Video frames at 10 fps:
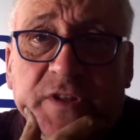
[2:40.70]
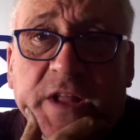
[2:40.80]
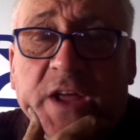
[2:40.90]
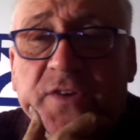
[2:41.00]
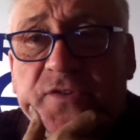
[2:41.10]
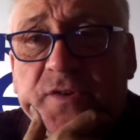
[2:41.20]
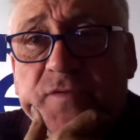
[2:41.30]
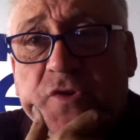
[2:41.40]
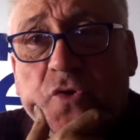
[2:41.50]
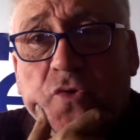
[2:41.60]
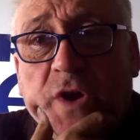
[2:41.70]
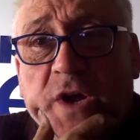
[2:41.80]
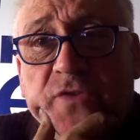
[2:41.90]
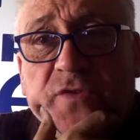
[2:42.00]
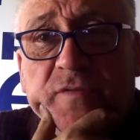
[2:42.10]
land, some of it good
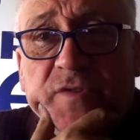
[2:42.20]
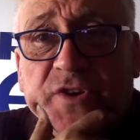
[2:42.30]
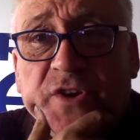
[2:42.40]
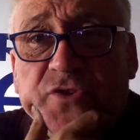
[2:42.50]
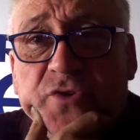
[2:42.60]
land, some of it not too